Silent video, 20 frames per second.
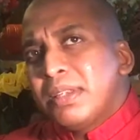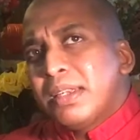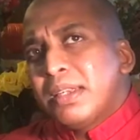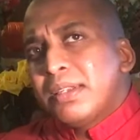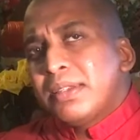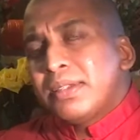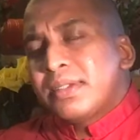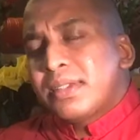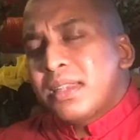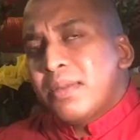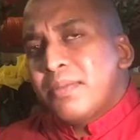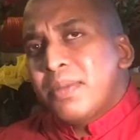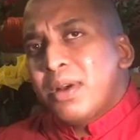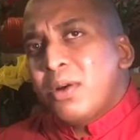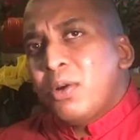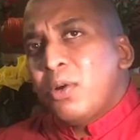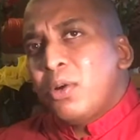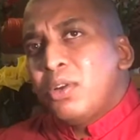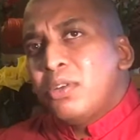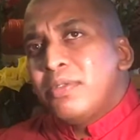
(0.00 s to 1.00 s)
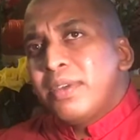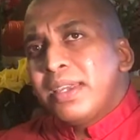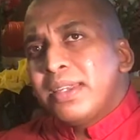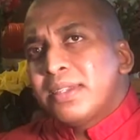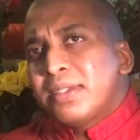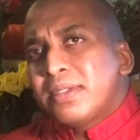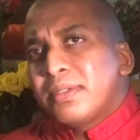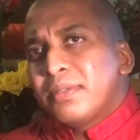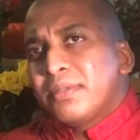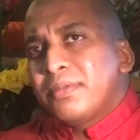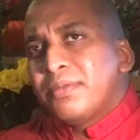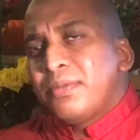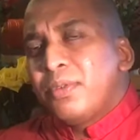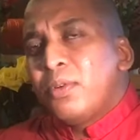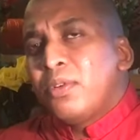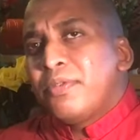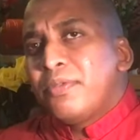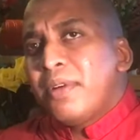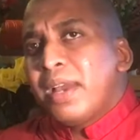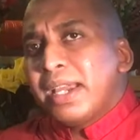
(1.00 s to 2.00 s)
some are always
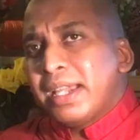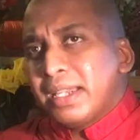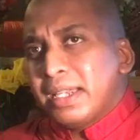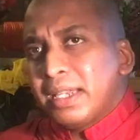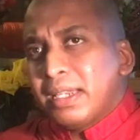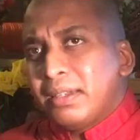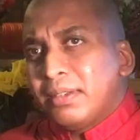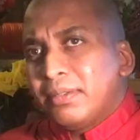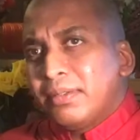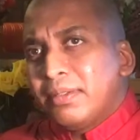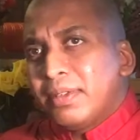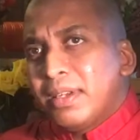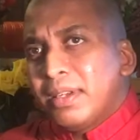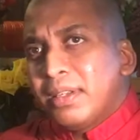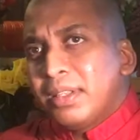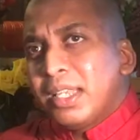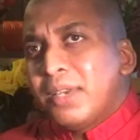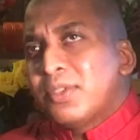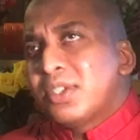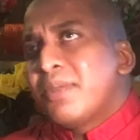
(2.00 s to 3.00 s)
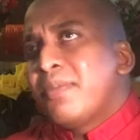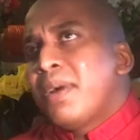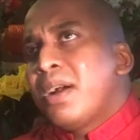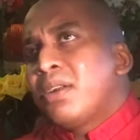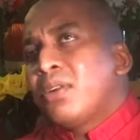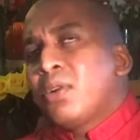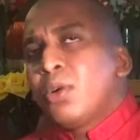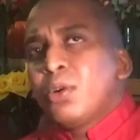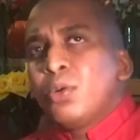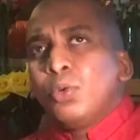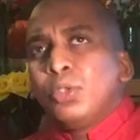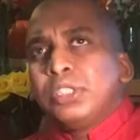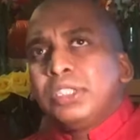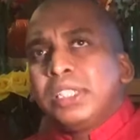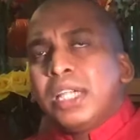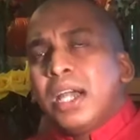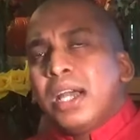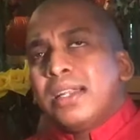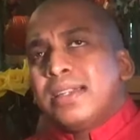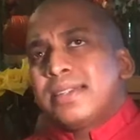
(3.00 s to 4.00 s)
fault finding. There was a monk called
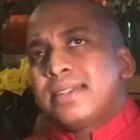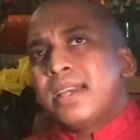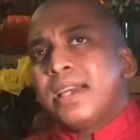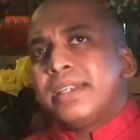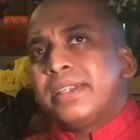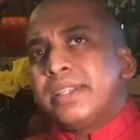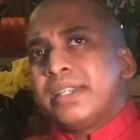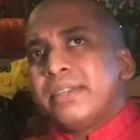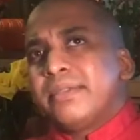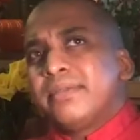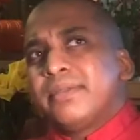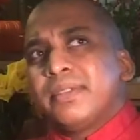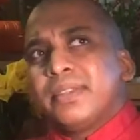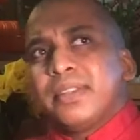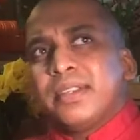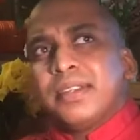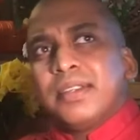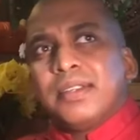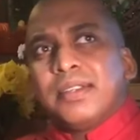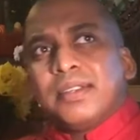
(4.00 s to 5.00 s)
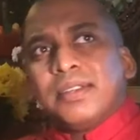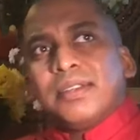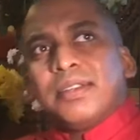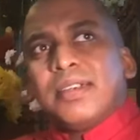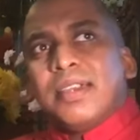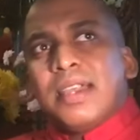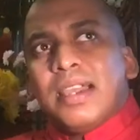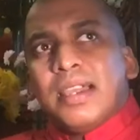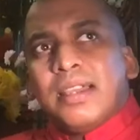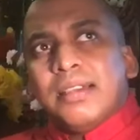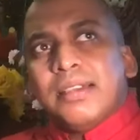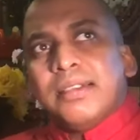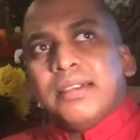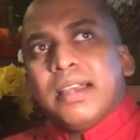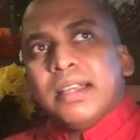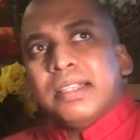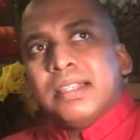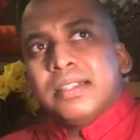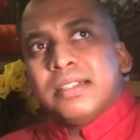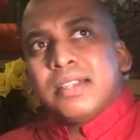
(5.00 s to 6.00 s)
Ujjhānasanni
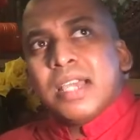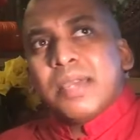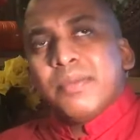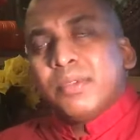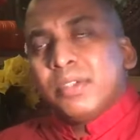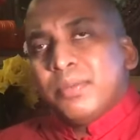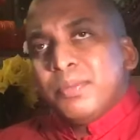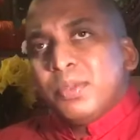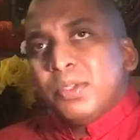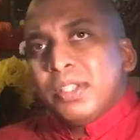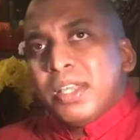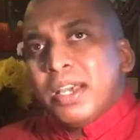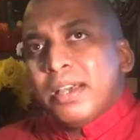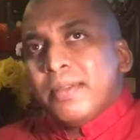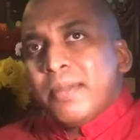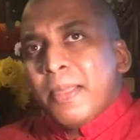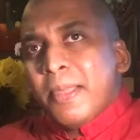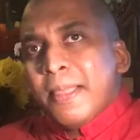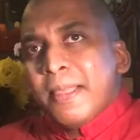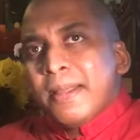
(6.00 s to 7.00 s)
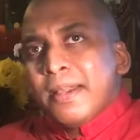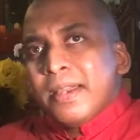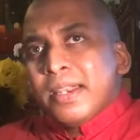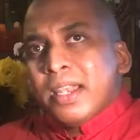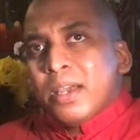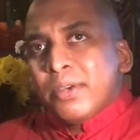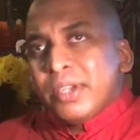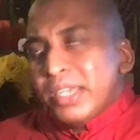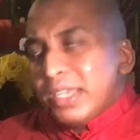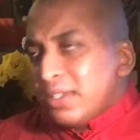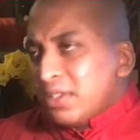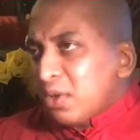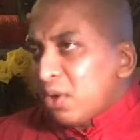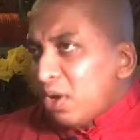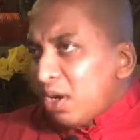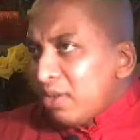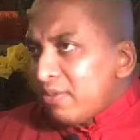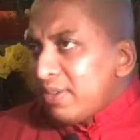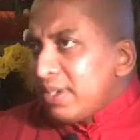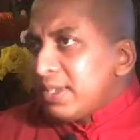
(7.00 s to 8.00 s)
at the time of the Buddha. Now, he is
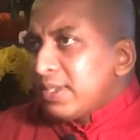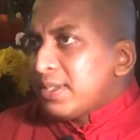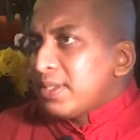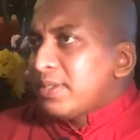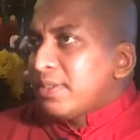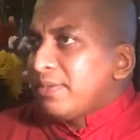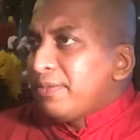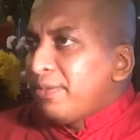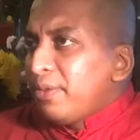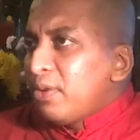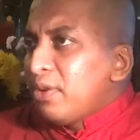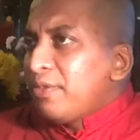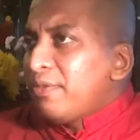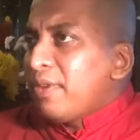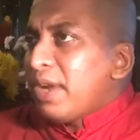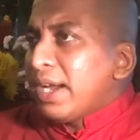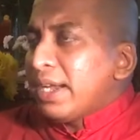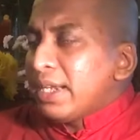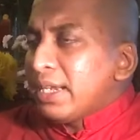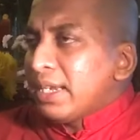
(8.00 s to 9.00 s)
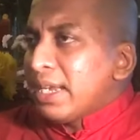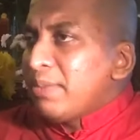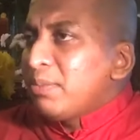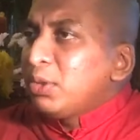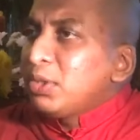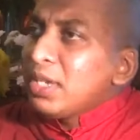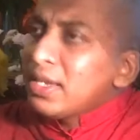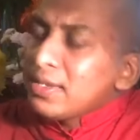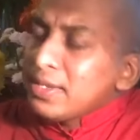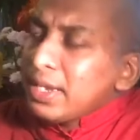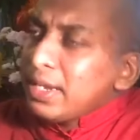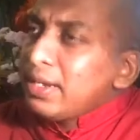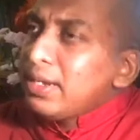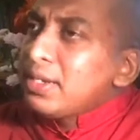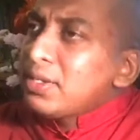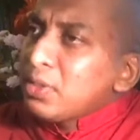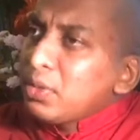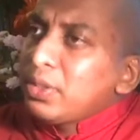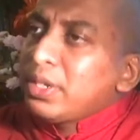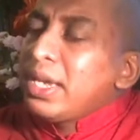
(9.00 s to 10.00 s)
always fault finding, and Buddha said,
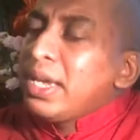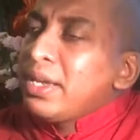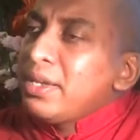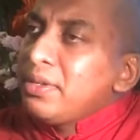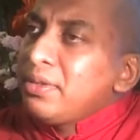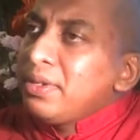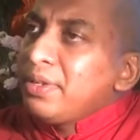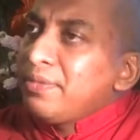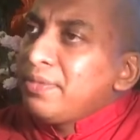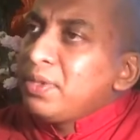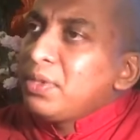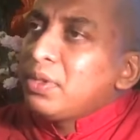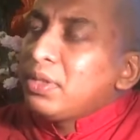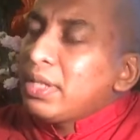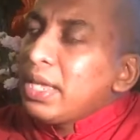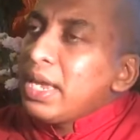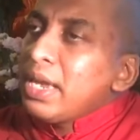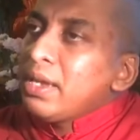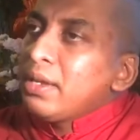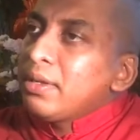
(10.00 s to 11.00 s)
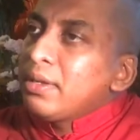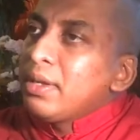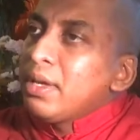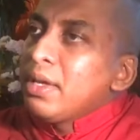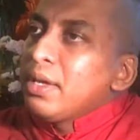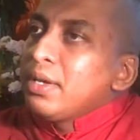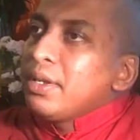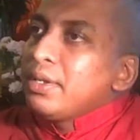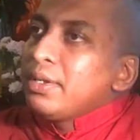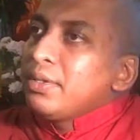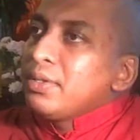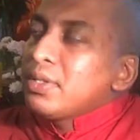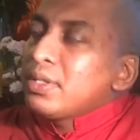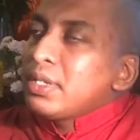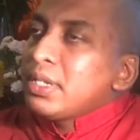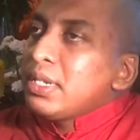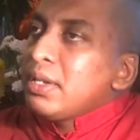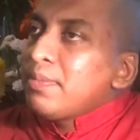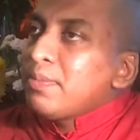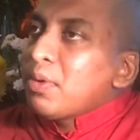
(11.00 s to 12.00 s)
it's okay if you think you
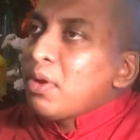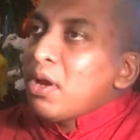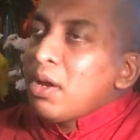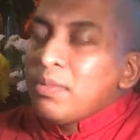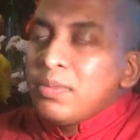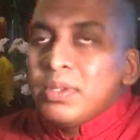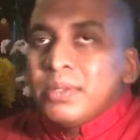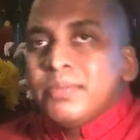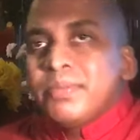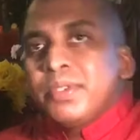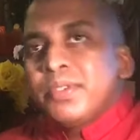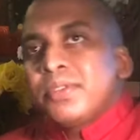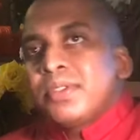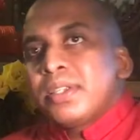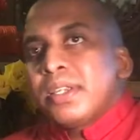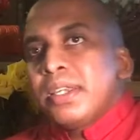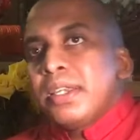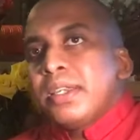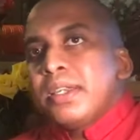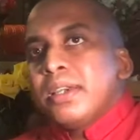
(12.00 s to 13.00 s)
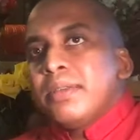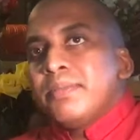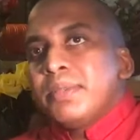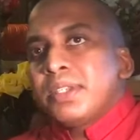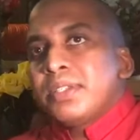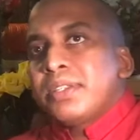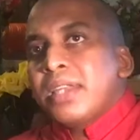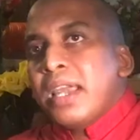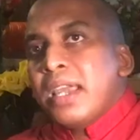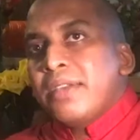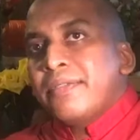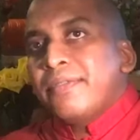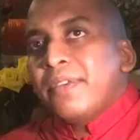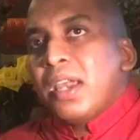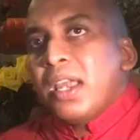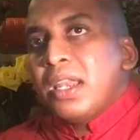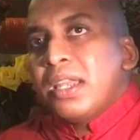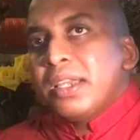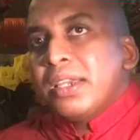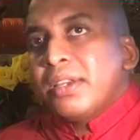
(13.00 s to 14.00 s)
see a problem, you see a mistake,
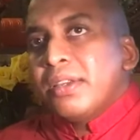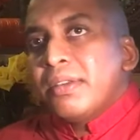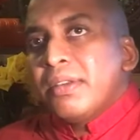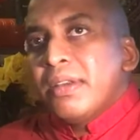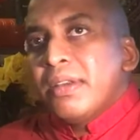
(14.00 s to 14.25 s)
failure,